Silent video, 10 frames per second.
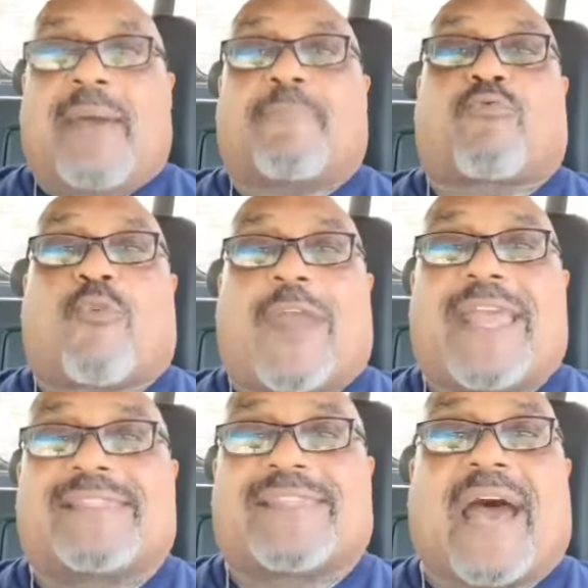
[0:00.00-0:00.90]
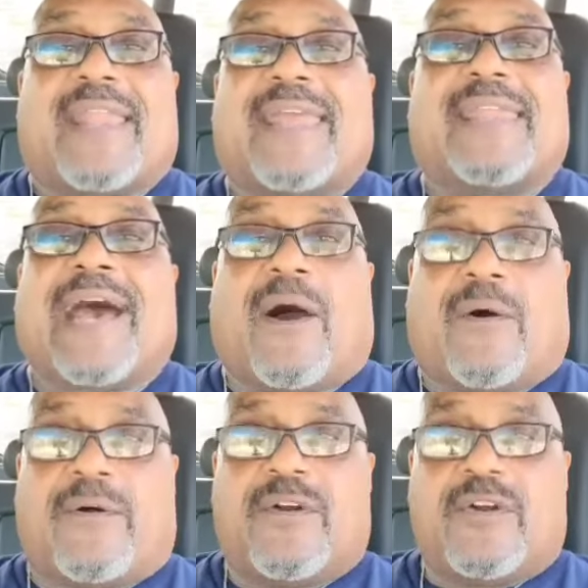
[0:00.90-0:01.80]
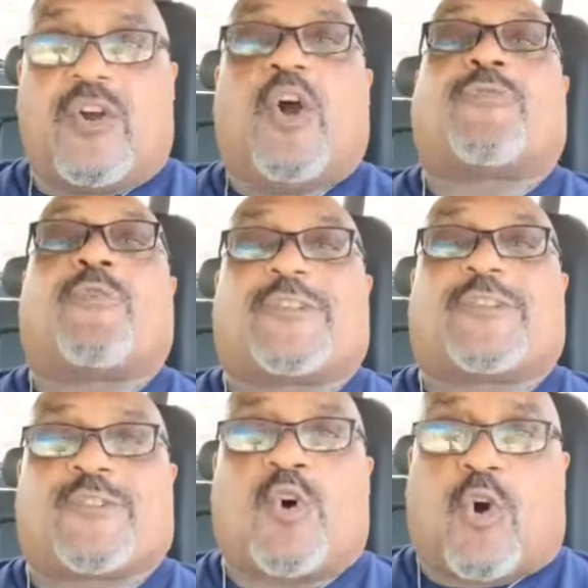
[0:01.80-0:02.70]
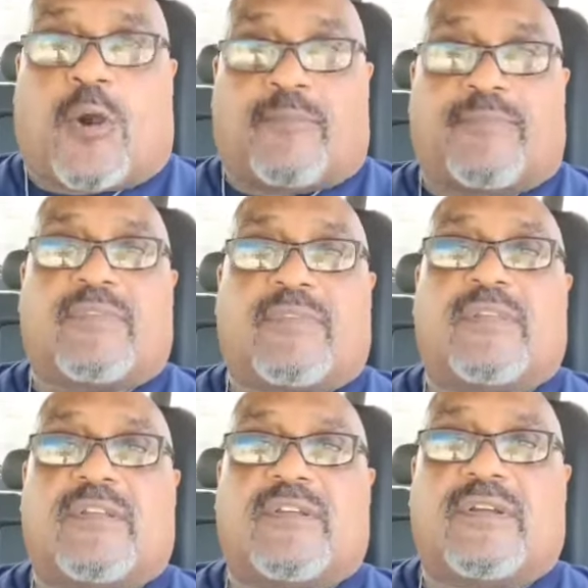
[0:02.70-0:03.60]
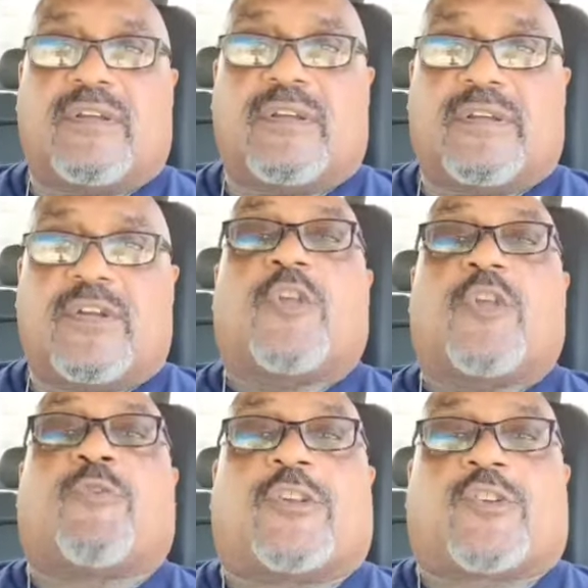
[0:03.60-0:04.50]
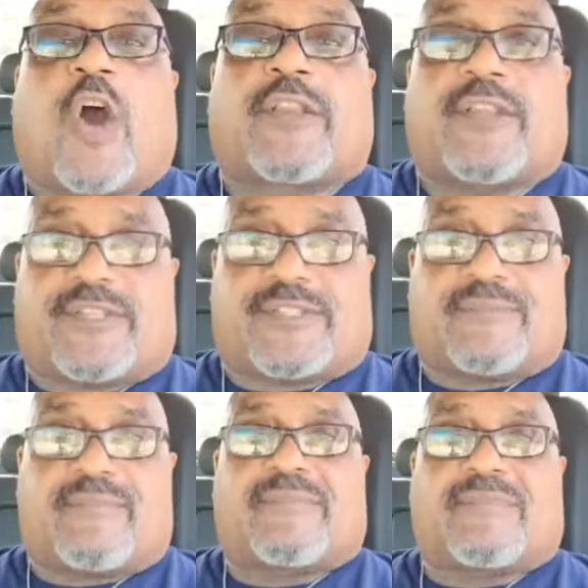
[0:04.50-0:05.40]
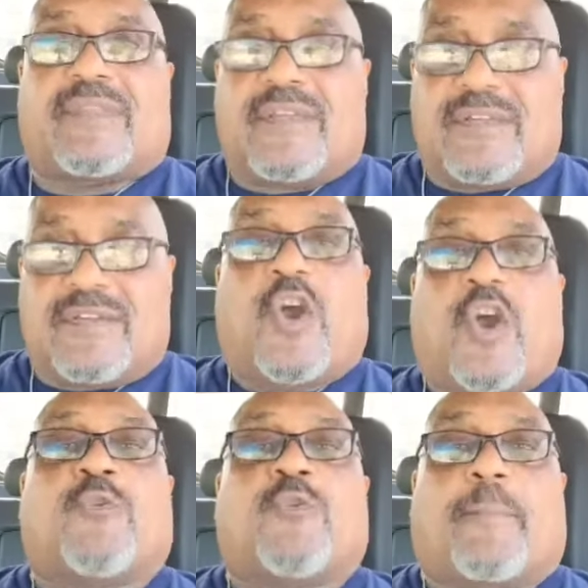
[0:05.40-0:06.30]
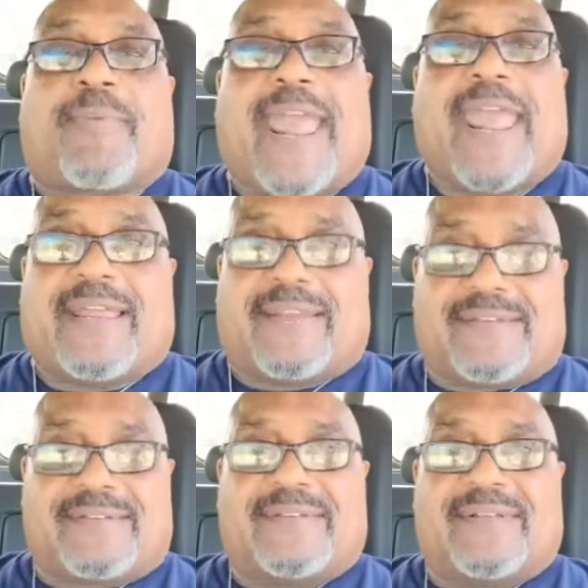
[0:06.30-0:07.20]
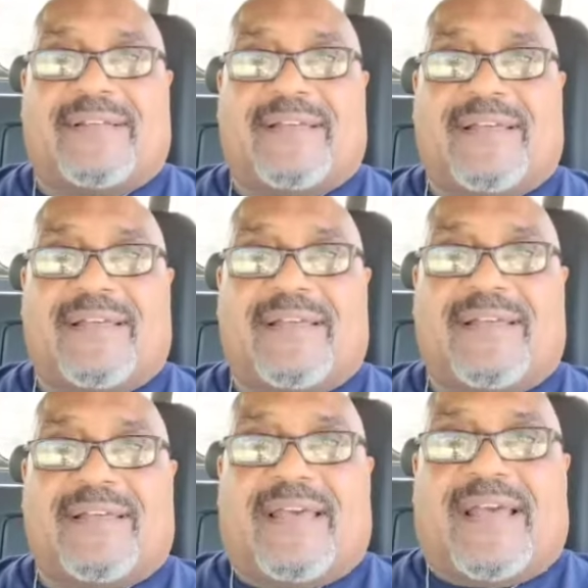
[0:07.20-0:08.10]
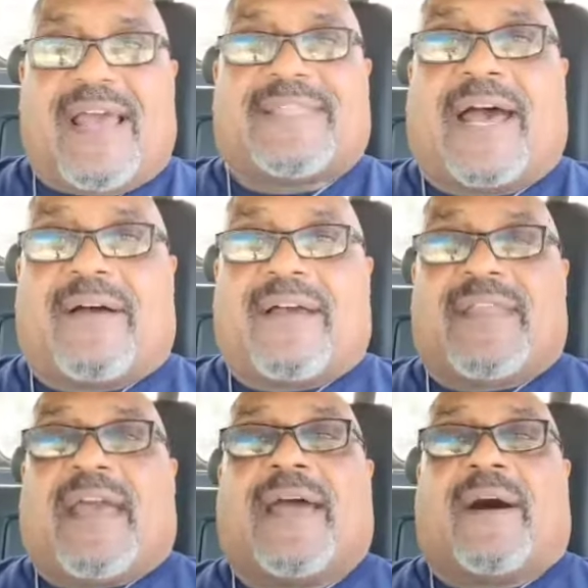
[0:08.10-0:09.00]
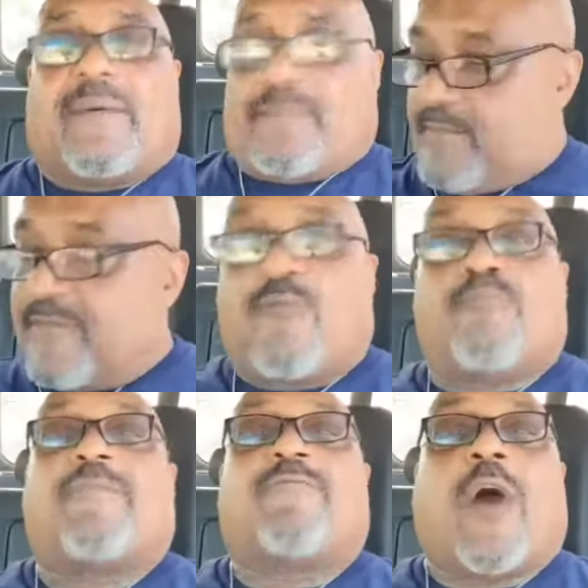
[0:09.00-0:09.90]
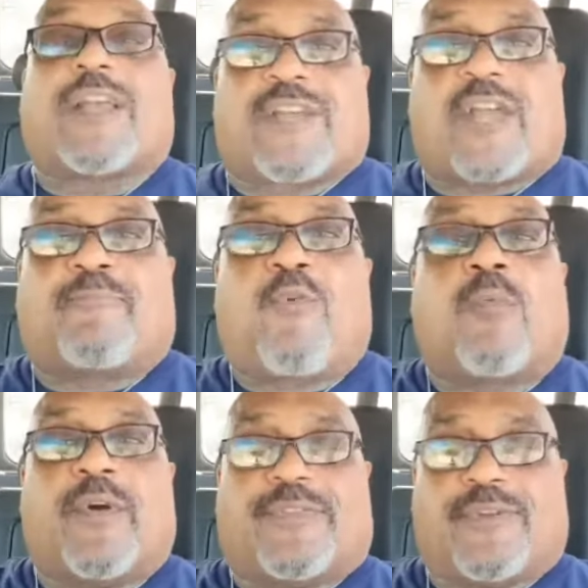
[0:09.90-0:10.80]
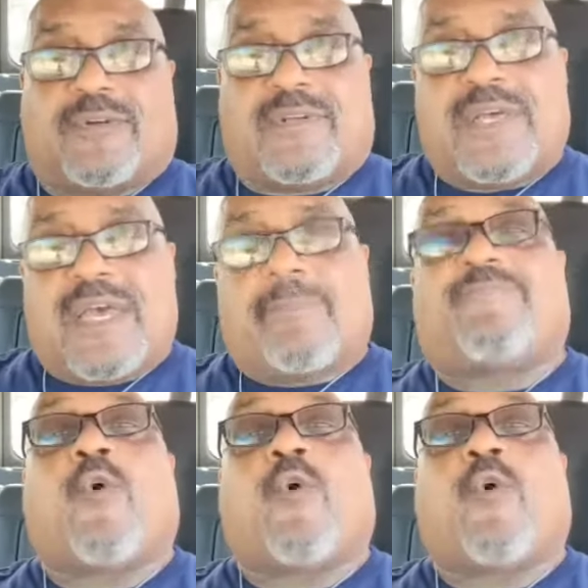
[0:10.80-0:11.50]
Praise God anyhow, through the storm, through the darkness, through the pain. Now, before I share the poem with you, the